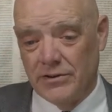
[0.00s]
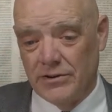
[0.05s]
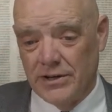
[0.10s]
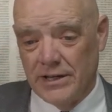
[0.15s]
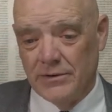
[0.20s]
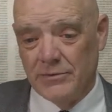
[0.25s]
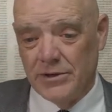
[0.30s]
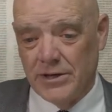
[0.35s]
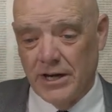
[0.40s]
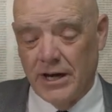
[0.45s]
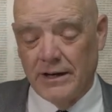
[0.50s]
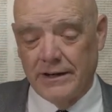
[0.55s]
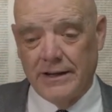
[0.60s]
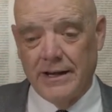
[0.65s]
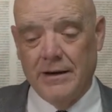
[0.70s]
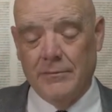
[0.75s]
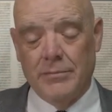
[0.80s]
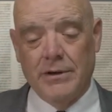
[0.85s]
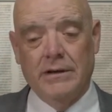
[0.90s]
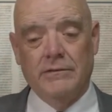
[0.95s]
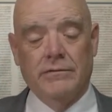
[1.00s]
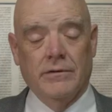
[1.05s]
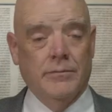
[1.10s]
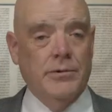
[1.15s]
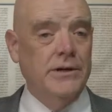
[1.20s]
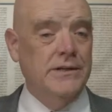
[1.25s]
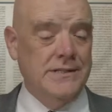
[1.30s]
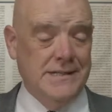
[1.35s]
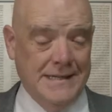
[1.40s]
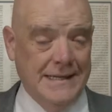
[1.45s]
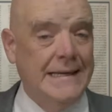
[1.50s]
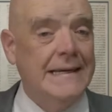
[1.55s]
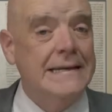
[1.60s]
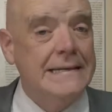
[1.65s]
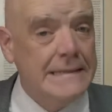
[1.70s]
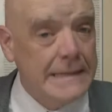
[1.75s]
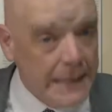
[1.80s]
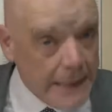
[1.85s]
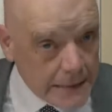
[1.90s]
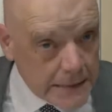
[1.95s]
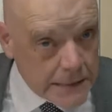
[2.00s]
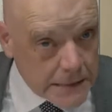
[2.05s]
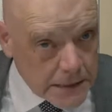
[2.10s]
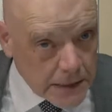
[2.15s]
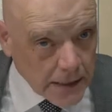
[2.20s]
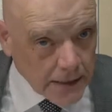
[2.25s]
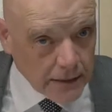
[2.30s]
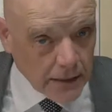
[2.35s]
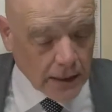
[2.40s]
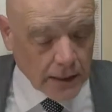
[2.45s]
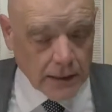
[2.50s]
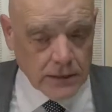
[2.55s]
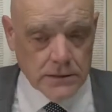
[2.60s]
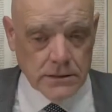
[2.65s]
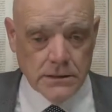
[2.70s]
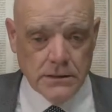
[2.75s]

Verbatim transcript: that he would not campaign for president. He did say that.